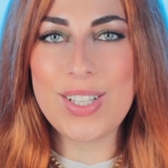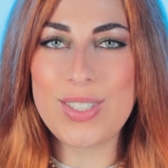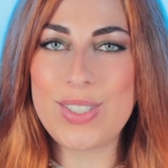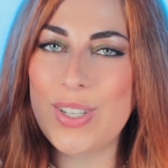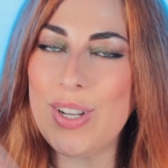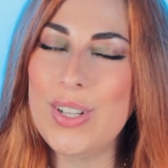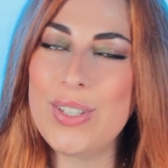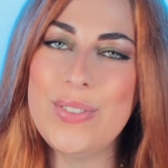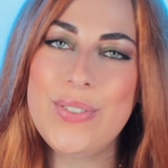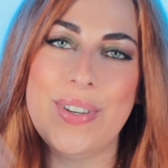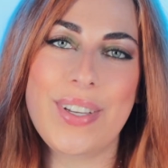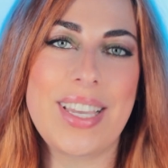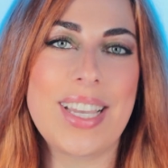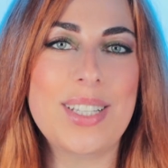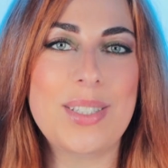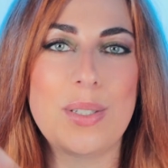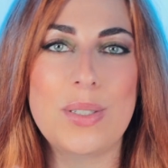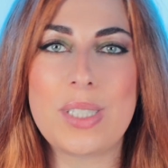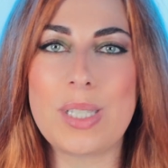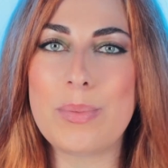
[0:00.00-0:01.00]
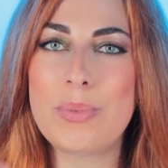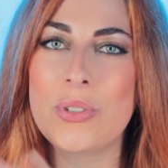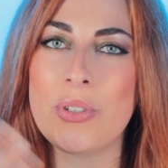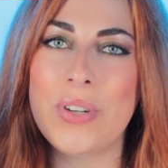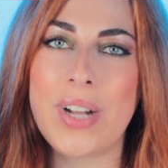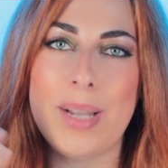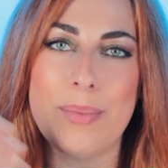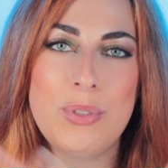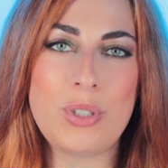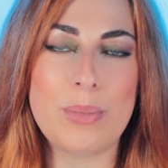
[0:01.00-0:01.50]
Don't forget to
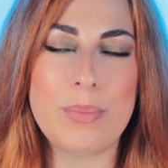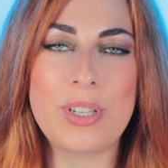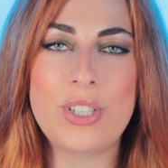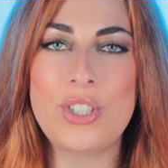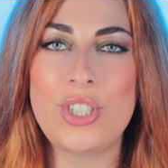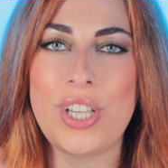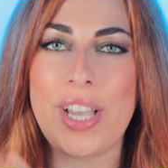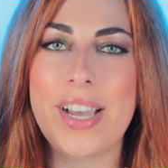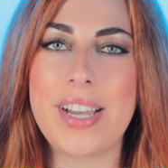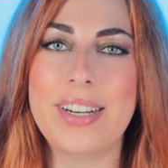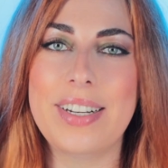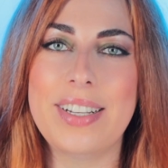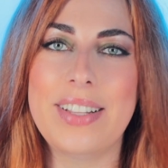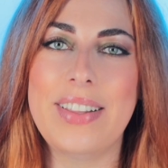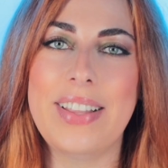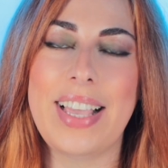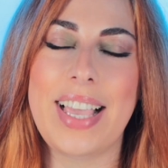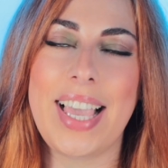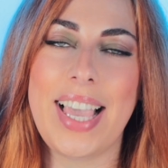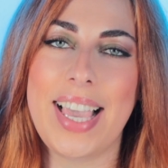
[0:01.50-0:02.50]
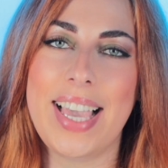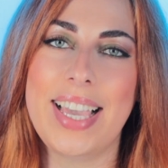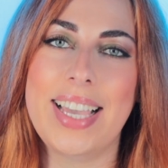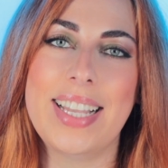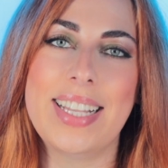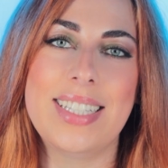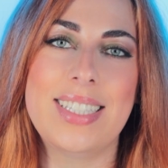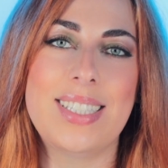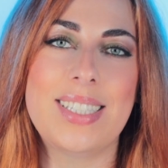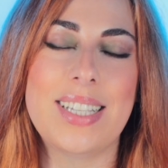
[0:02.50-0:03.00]
subscribe to my channel,
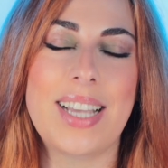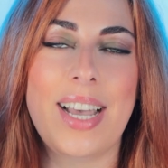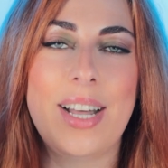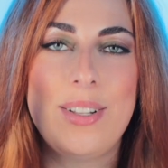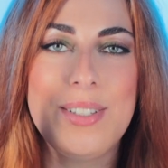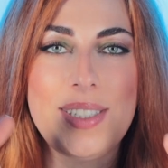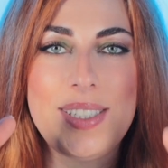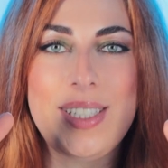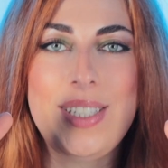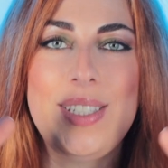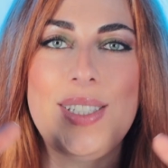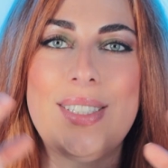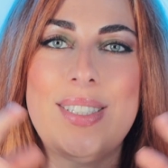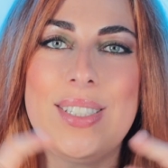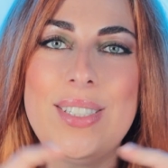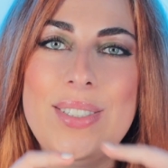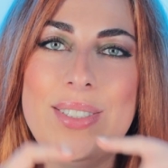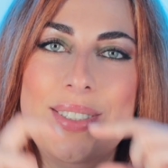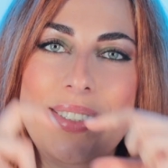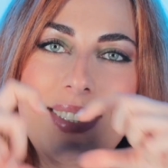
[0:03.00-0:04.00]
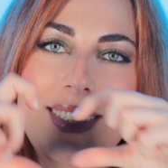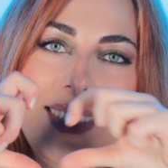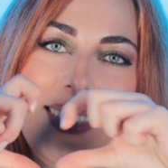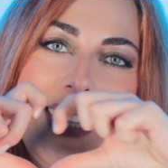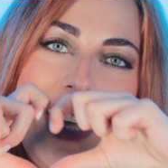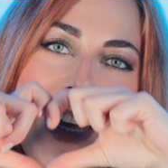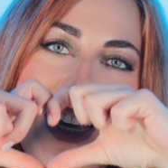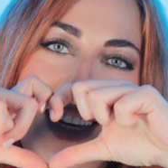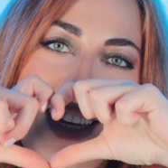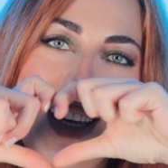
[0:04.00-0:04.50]
and I'll see you soon.
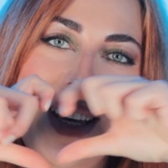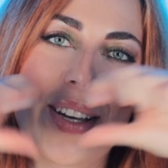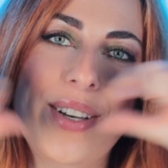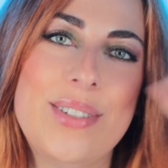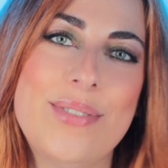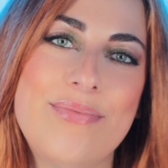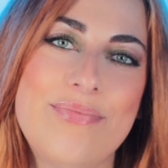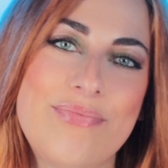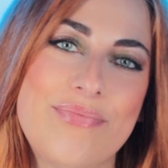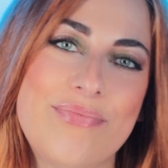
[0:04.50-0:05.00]
Thank you.